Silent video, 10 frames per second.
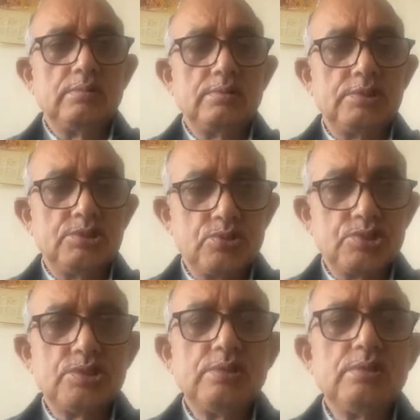
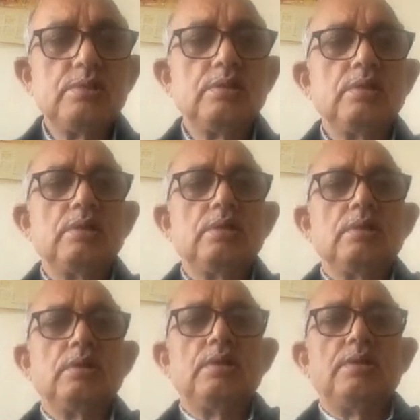situation,
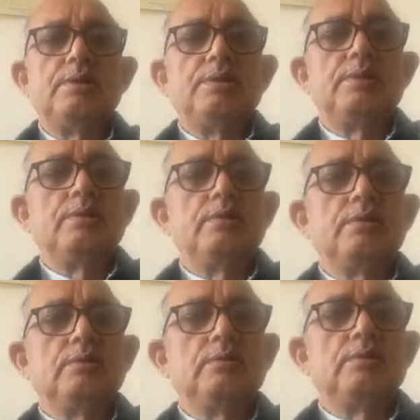and
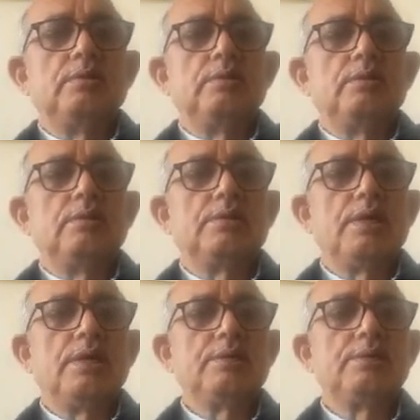the
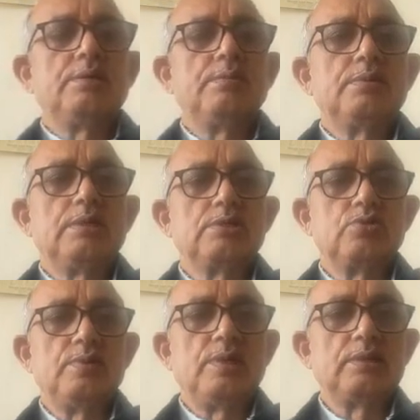entire treatment has
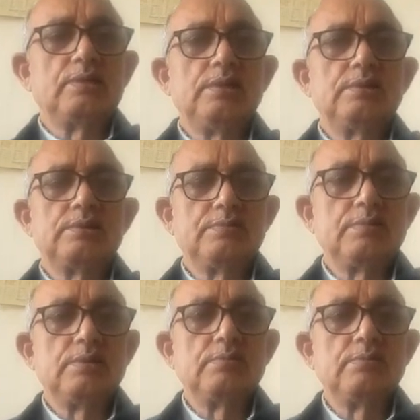to be like that. So,
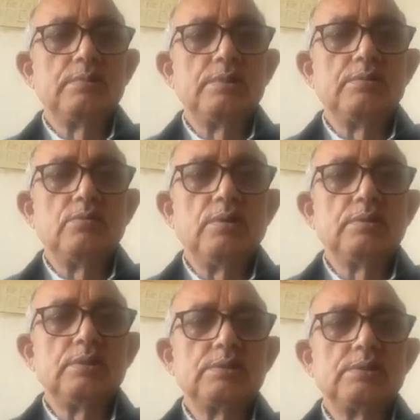
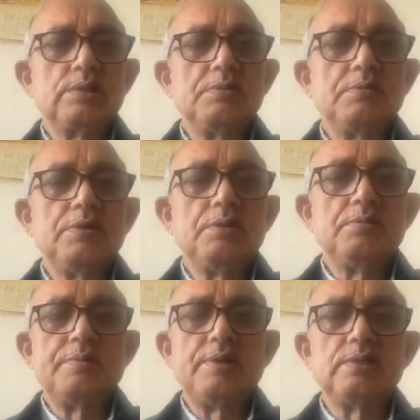this can be very
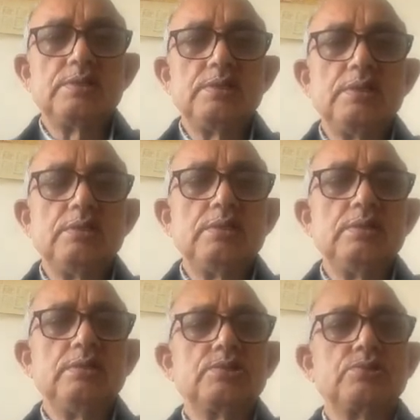vividly seen in
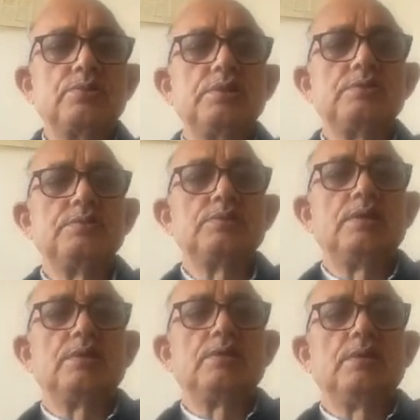the stories which
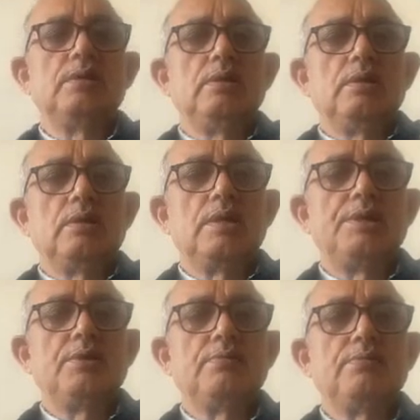are
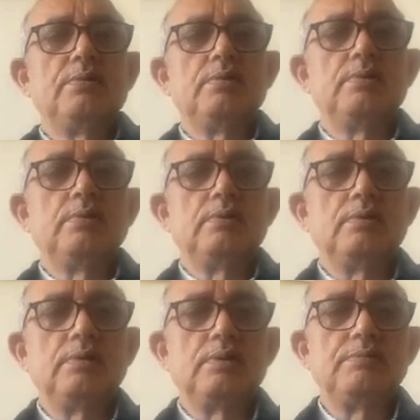kind of
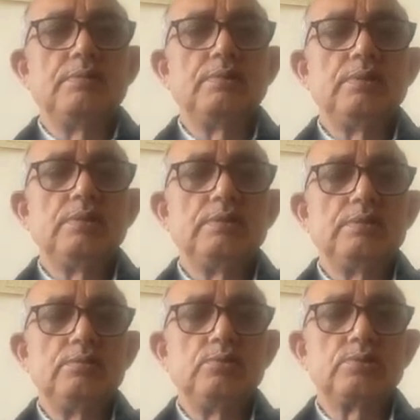giving the
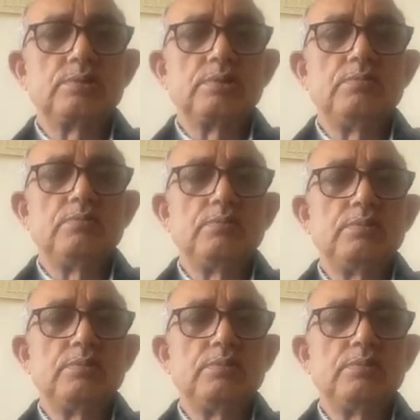those come